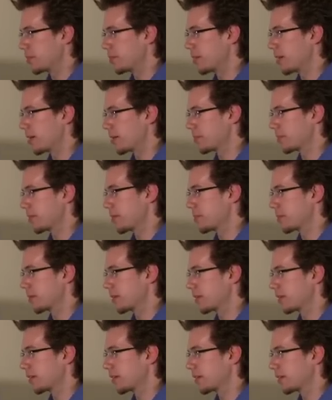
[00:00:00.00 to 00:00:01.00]
a bottom
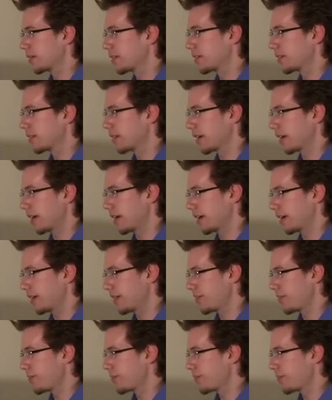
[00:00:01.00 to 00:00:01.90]
number. Okay?